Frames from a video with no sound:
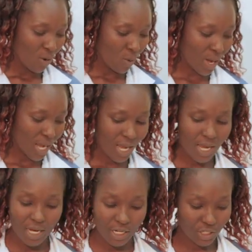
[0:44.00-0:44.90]

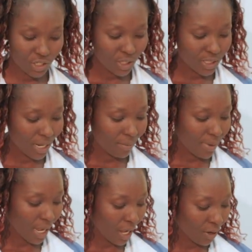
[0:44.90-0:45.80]
we talked
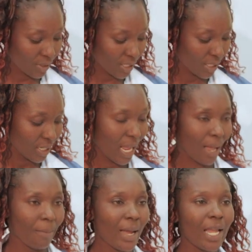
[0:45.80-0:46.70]
about
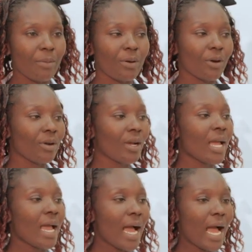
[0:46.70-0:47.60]
a Bible
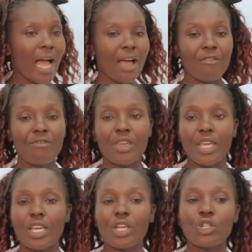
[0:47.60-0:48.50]

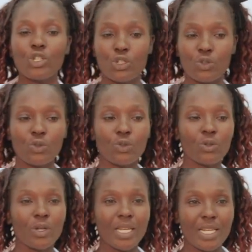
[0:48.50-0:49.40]
having
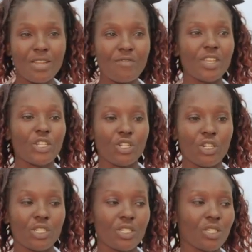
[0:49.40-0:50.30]
two
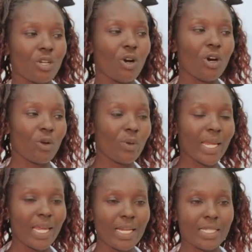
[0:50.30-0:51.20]
divisions, or we
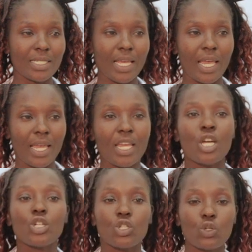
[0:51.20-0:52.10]
can say
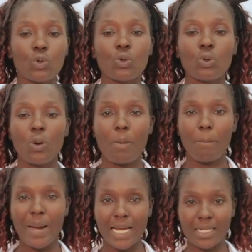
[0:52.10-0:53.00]
two
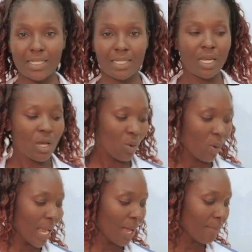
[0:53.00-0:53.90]
parts,
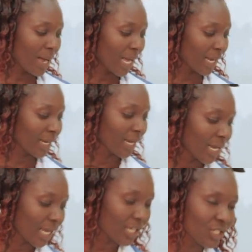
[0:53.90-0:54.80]
whereby
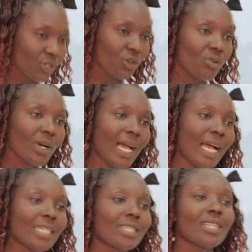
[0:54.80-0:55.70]
as you look
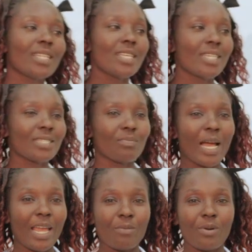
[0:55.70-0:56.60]
at this
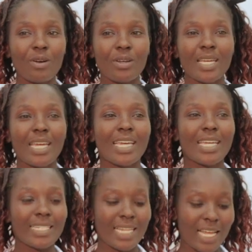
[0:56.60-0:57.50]
Bible,
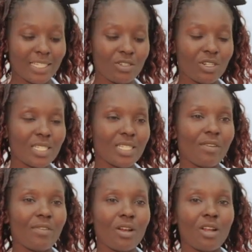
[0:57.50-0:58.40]
it has got
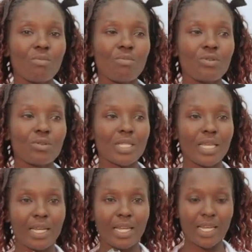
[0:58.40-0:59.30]
several books
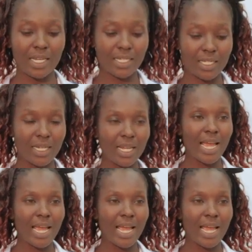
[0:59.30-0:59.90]
in it.